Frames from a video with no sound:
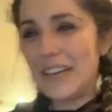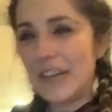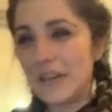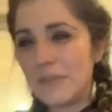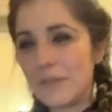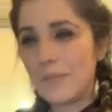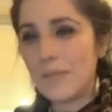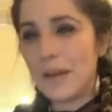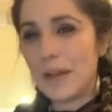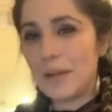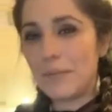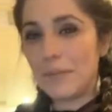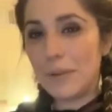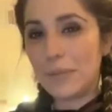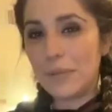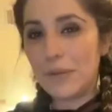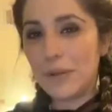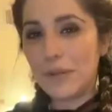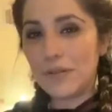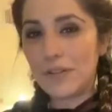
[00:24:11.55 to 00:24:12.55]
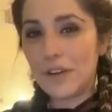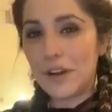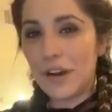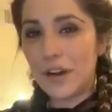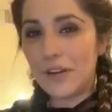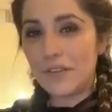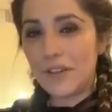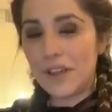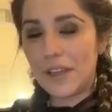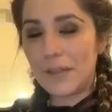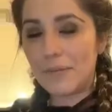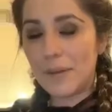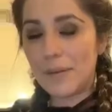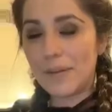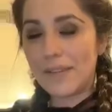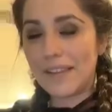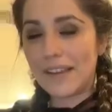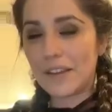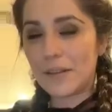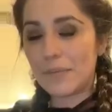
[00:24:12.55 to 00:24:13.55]
I remind people of coffee.
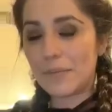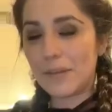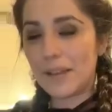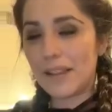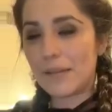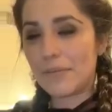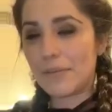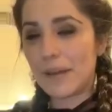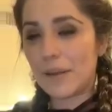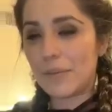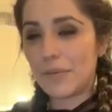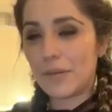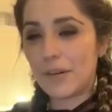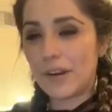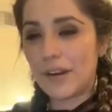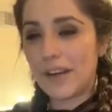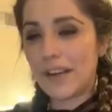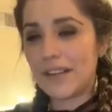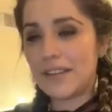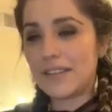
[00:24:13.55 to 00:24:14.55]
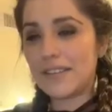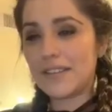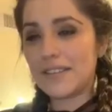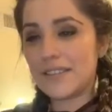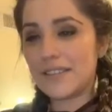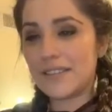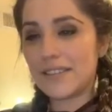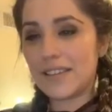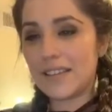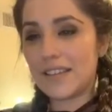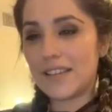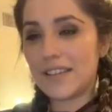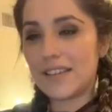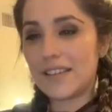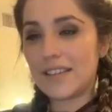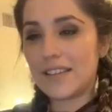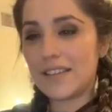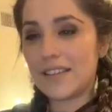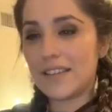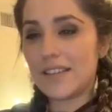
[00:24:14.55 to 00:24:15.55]
Maybe that could be, like, my brand. It's,
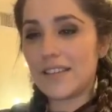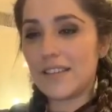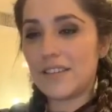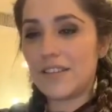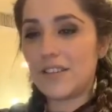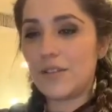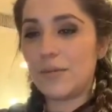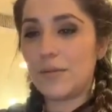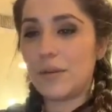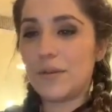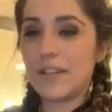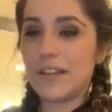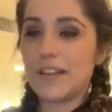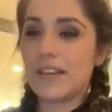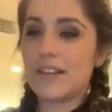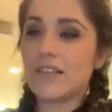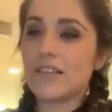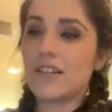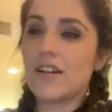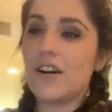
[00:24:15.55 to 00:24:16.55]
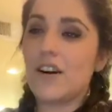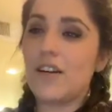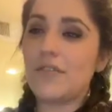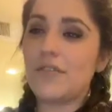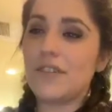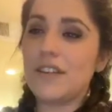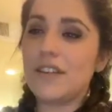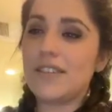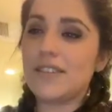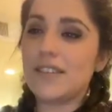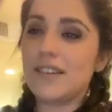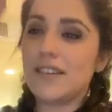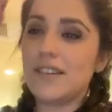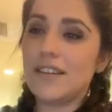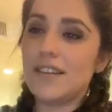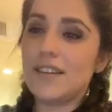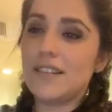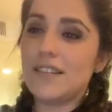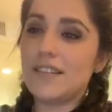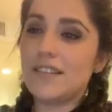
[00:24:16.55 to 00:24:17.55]
like, UB with, like, a coffee
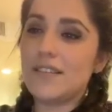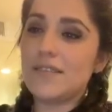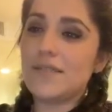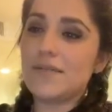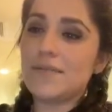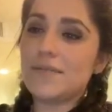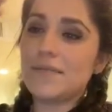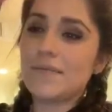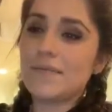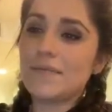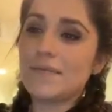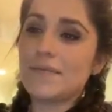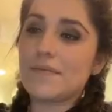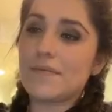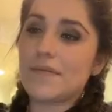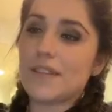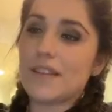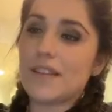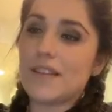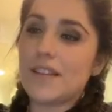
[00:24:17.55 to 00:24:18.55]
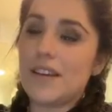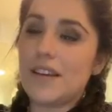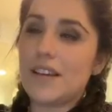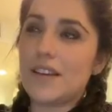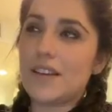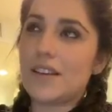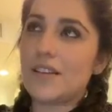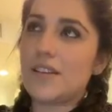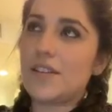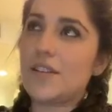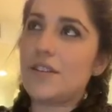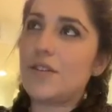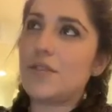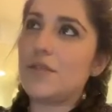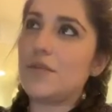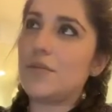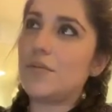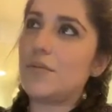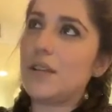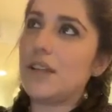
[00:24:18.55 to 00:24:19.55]
sign. Like,
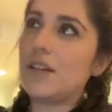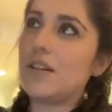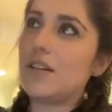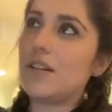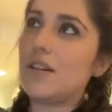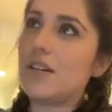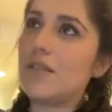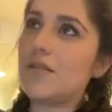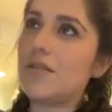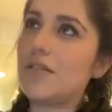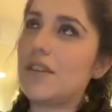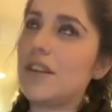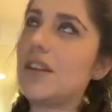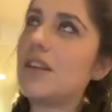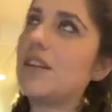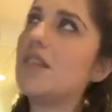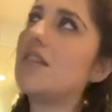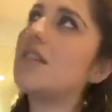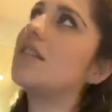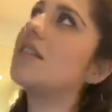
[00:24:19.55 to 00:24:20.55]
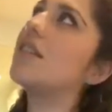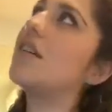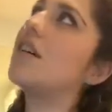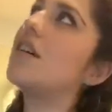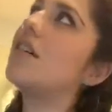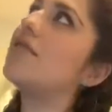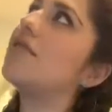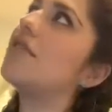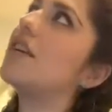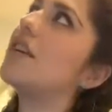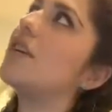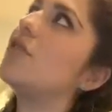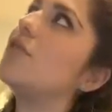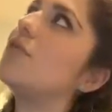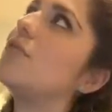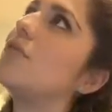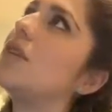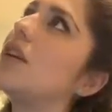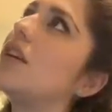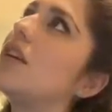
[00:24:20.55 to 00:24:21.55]
UB coffee.
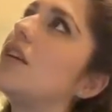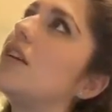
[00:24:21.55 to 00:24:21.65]
Coffee UB.